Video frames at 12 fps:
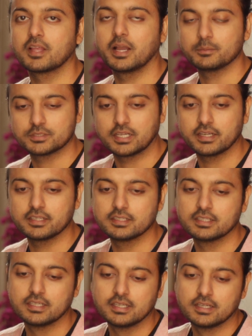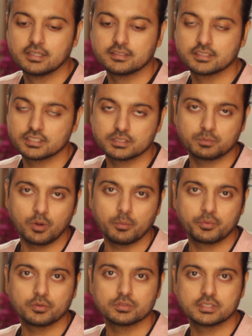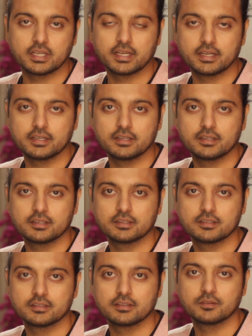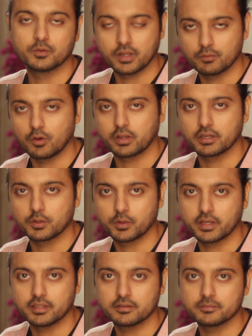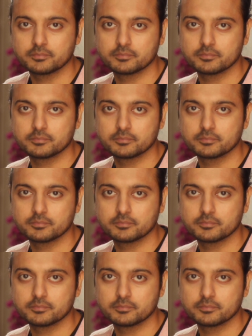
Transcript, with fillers: I'm Sahil, this is Pop Roads, and we are walking together.